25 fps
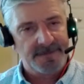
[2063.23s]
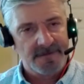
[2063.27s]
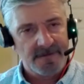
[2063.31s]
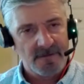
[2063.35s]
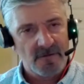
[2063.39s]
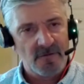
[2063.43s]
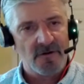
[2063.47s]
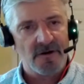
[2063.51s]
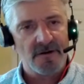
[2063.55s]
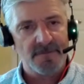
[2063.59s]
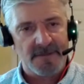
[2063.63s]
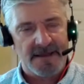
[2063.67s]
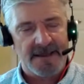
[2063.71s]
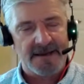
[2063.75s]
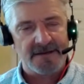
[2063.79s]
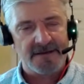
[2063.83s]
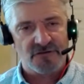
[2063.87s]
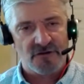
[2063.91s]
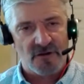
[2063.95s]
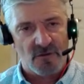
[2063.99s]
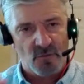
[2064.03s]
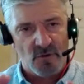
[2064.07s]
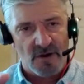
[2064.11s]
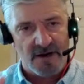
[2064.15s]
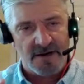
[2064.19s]
So
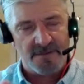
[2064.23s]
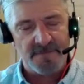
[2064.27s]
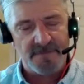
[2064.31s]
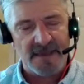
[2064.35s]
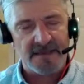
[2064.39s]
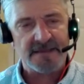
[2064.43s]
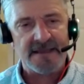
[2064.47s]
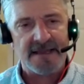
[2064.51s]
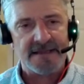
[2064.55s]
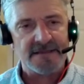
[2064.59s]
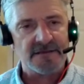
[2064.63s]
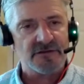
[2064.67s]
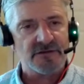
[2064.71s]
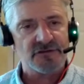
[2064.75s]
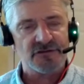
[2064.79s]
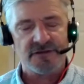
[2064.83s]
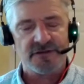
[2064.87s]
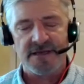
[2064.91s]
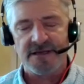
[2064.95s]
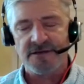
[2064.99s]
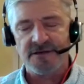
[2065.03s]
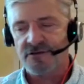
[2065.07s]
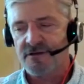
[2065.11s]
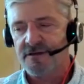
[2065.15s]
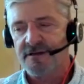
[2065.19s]
I want to make that
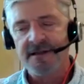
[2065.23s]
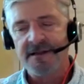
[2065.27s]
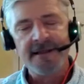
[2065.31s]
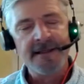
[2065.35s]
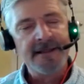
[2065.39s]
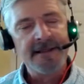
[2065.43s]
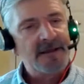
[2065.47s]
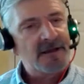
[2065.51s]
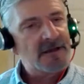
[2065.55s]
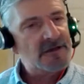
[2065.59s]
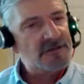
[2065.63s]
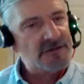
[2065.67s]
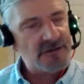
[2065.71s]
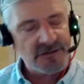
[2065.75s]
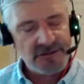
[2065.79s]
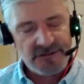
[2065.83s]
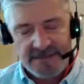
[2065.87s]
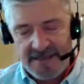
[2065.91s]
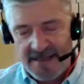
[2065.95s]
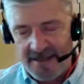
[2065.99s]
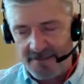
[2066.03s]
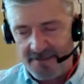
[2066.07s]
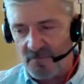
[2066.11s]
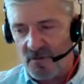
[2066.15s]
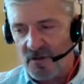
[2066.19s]
distinction because it's
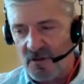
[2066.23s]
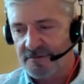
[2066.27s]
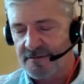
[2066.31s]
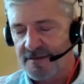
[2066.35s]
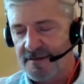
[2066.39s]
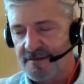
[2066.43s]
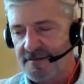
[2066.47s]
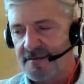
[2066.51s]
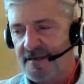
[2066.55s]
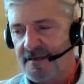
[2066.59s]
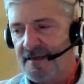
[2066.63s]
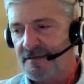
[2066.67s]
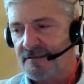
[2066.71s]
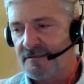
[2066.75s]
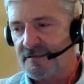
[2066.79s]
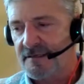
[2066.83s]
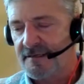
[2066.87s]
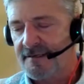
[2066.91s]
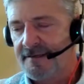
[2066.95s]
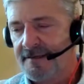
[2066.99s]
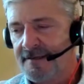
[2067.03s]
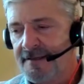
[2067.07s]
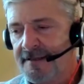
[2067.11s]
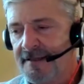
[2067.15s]
not multitasking.